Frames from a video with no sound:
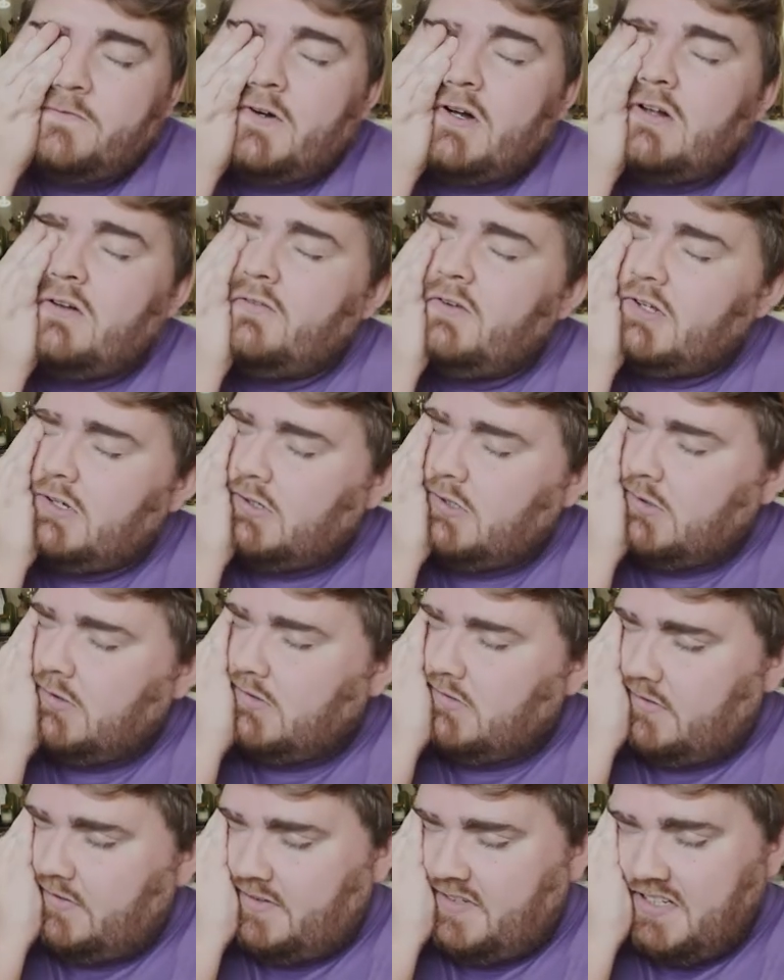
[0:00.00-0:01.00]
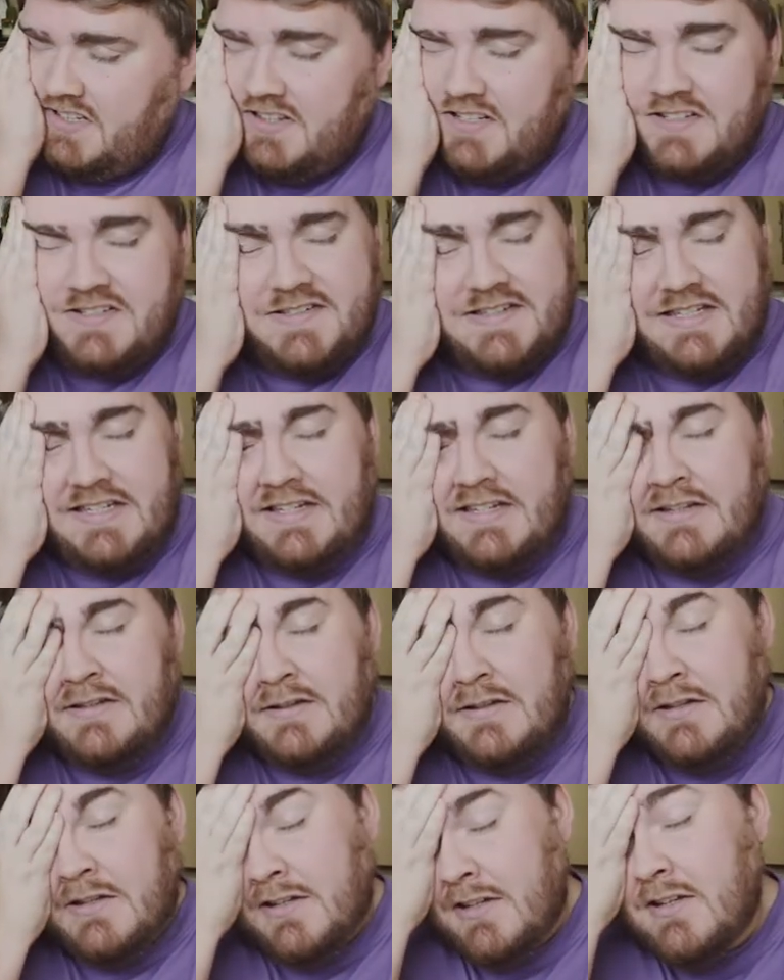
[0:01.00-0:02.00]
Volvo did this
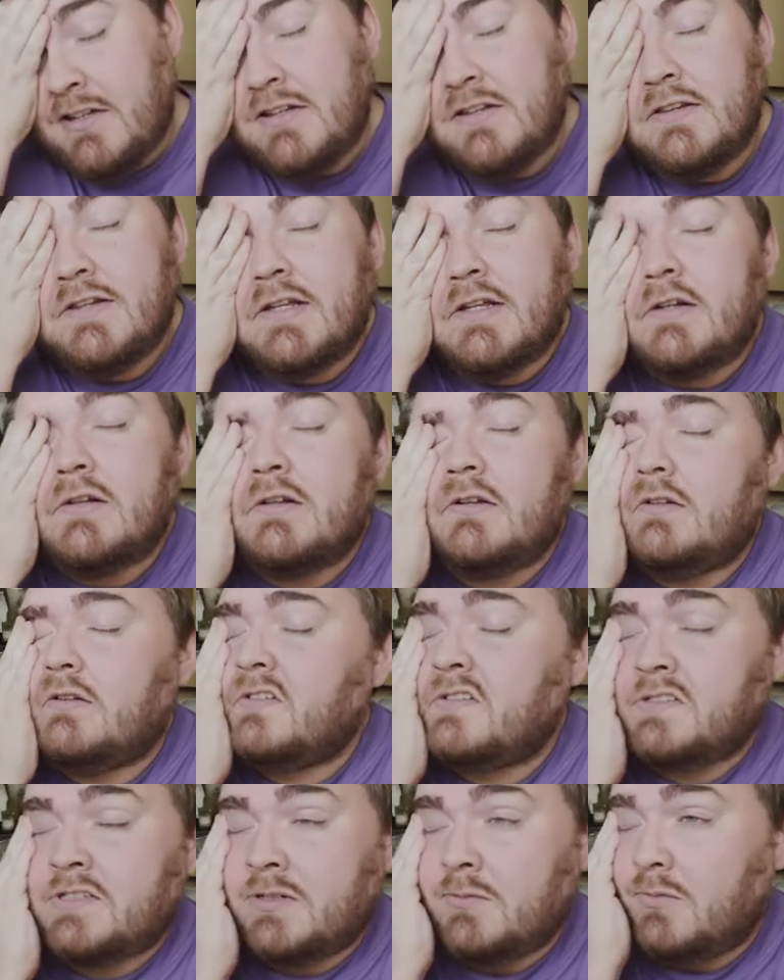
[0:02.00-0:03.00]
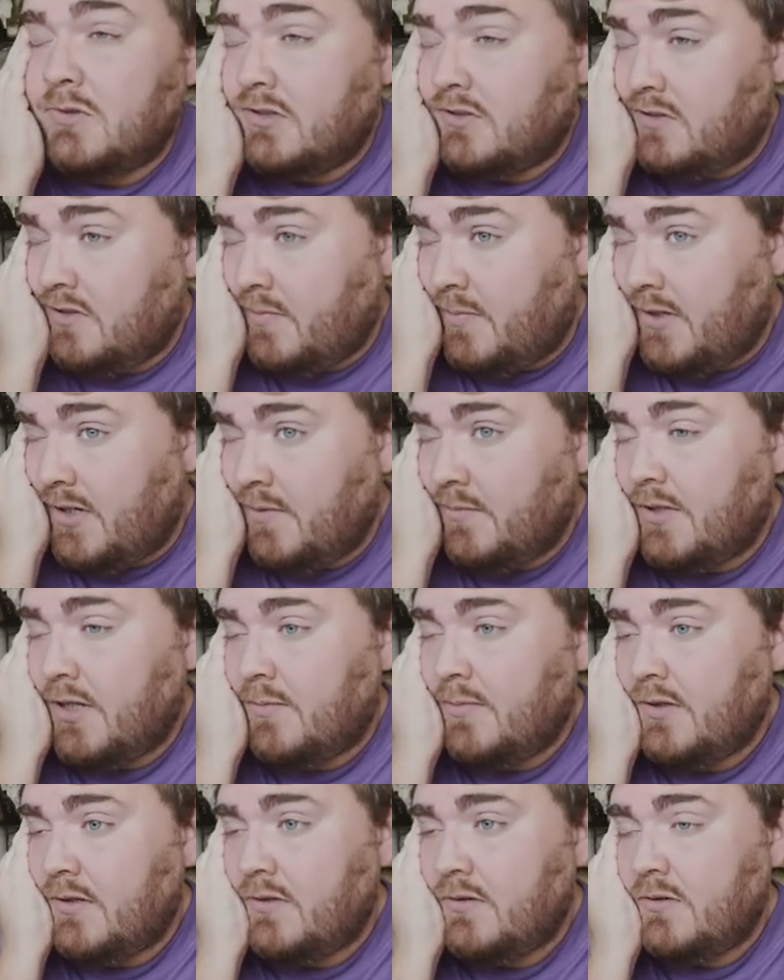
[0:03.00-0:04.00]
thing that similar to
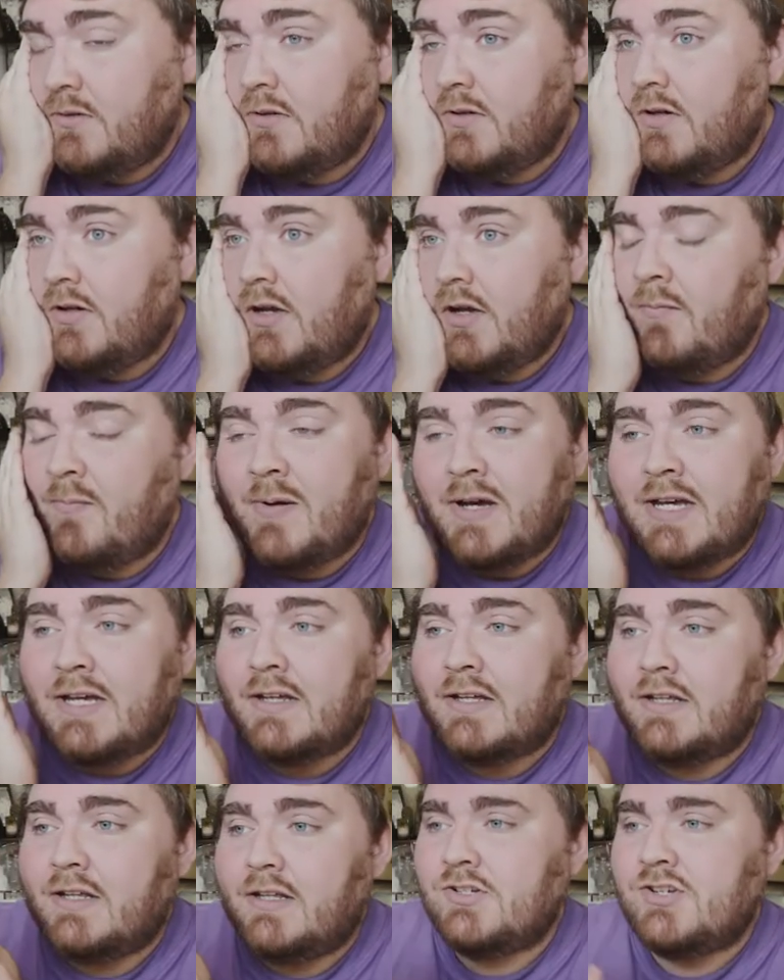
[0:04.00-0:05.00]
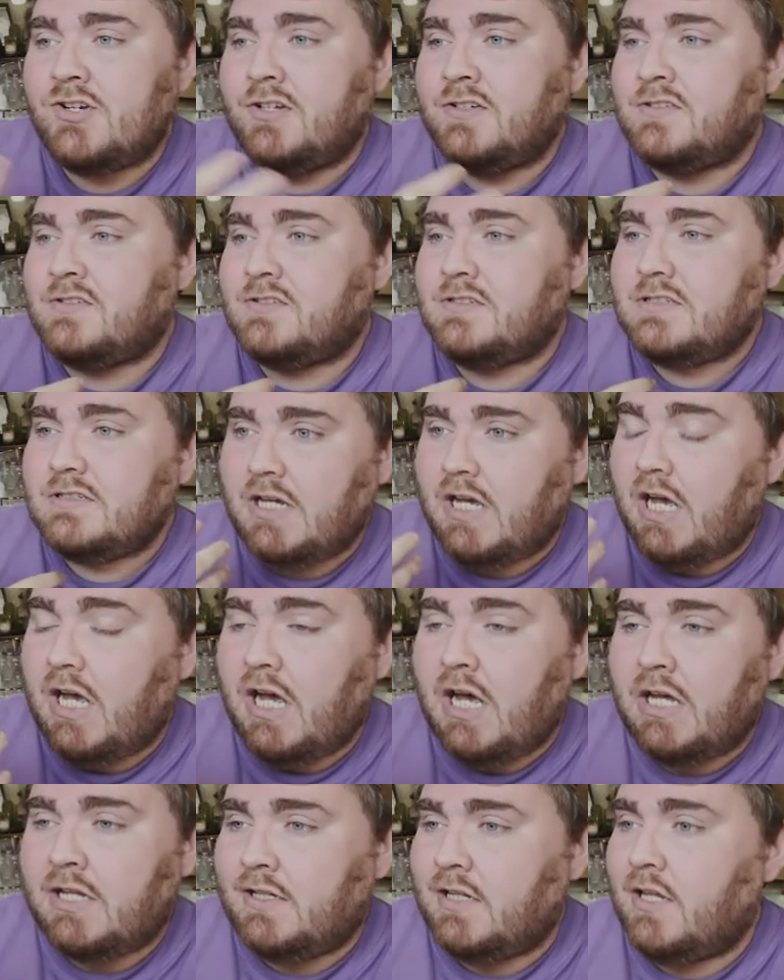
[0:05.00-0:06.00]
BMW, but just
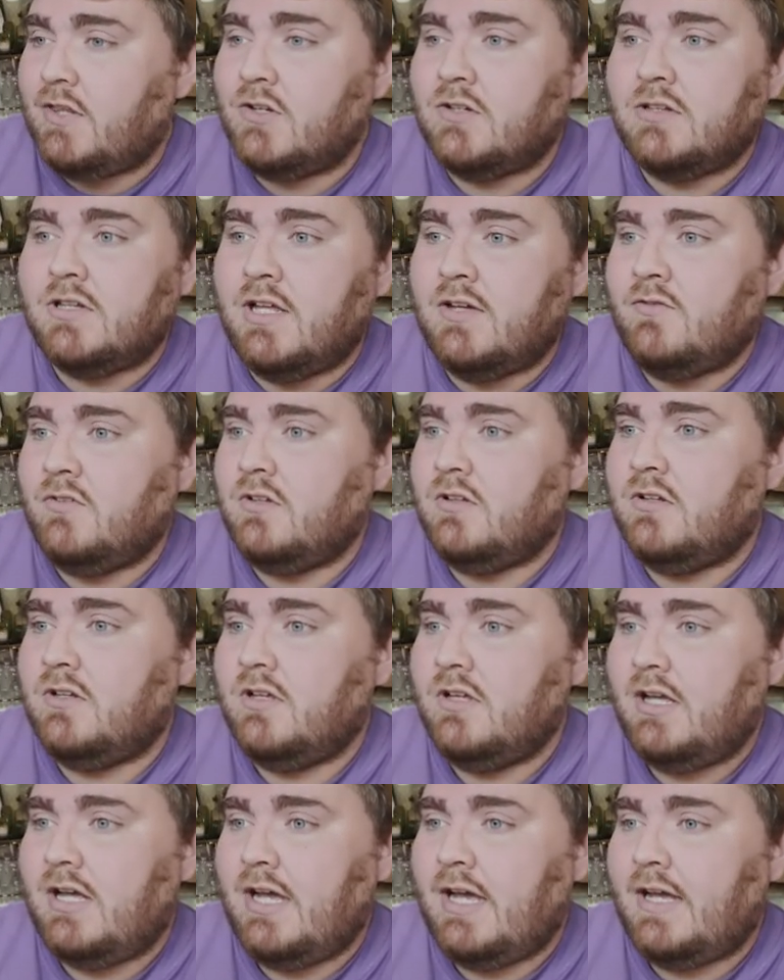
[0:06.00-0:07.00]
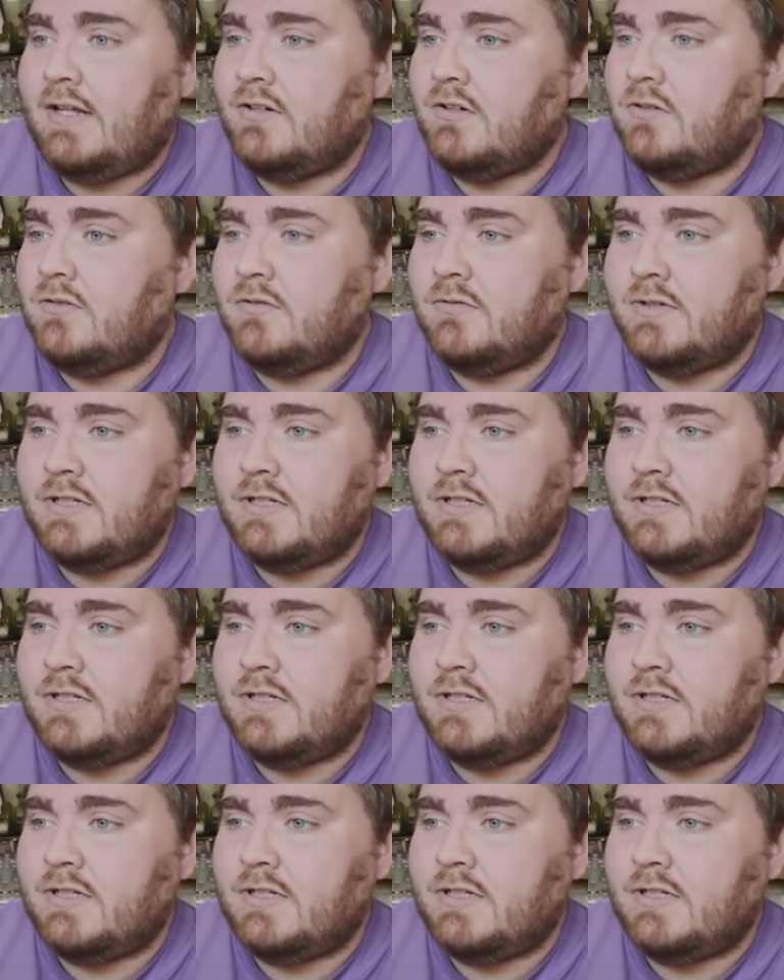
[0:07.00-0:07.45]
another level. I don't